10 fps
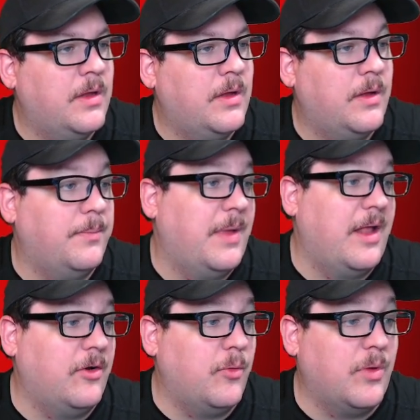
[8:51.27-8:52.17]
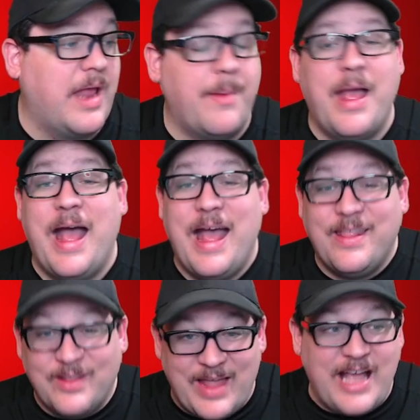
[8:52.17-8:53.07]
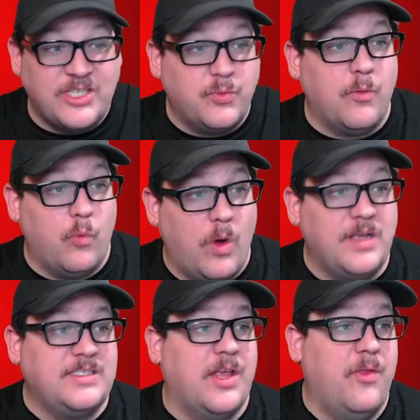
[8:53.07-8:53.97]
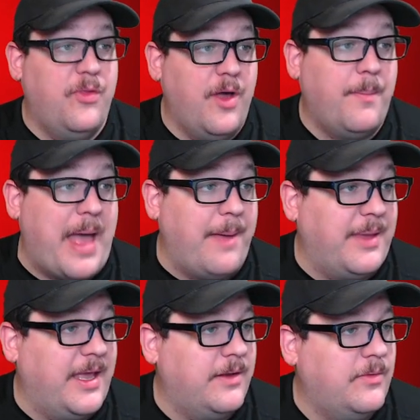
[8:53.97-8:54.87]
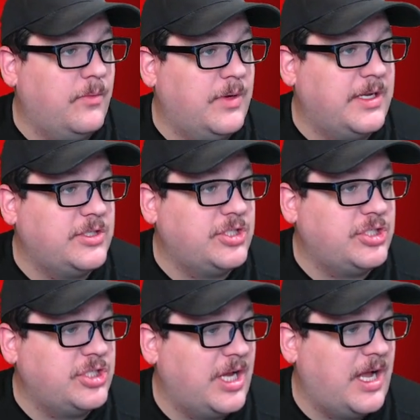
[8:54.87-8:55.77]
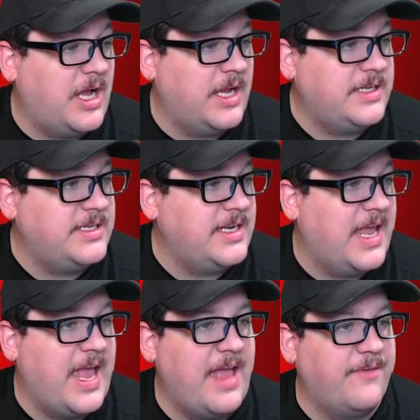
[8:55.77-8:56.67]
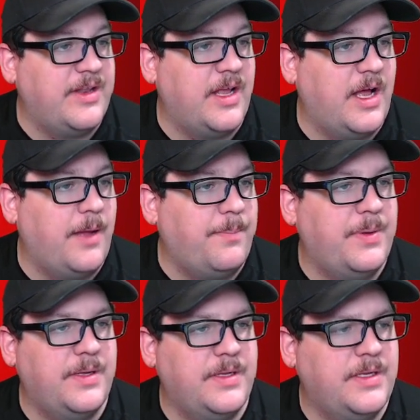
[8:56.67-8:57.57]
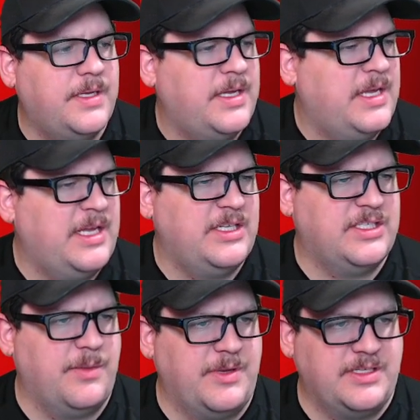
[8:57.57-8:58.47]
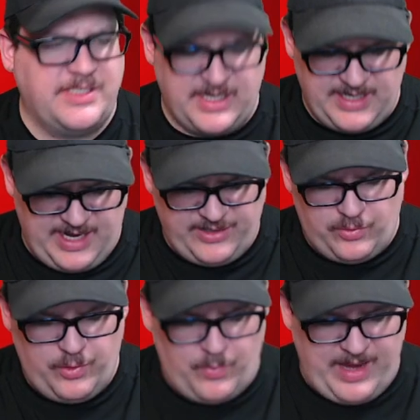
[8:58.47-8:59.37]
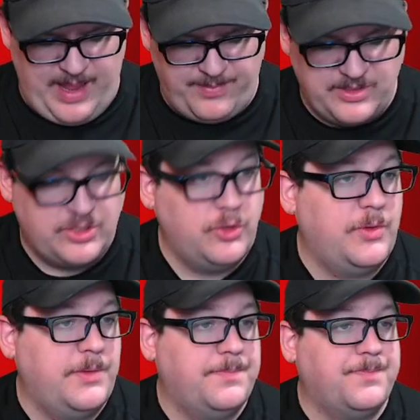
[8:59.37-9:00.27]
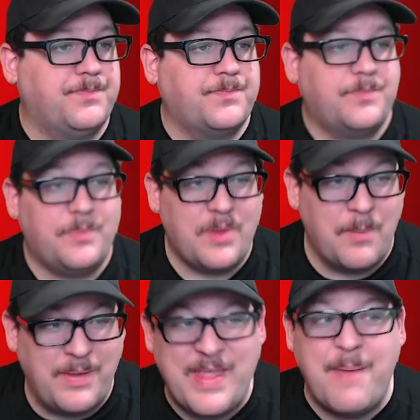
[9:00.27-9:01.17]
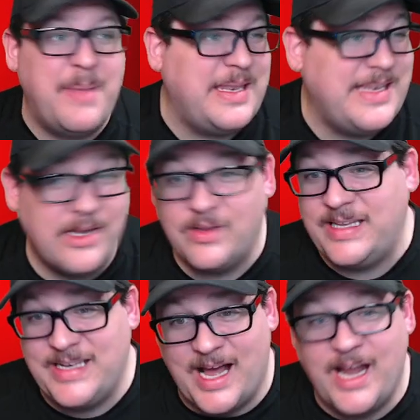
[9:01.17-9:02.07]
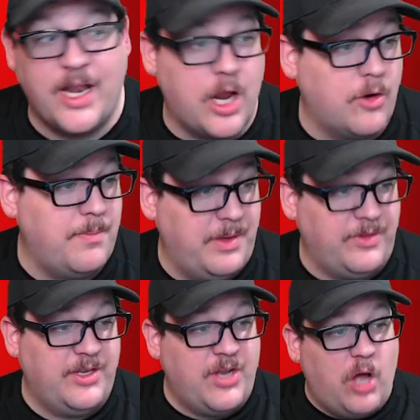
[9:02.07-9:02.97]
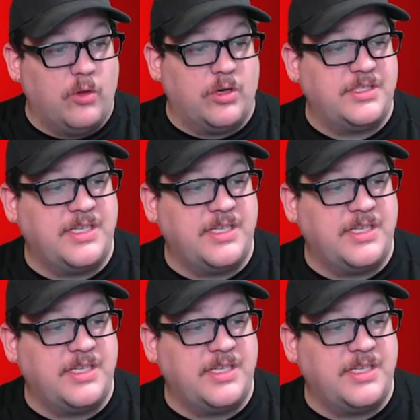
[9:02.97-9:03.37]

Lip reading: Oh, I don't know what happened. The last one was The Batman, which I did have it up. Just give me a second. I don't know what happened to it. But that made nearly $900 million. Or,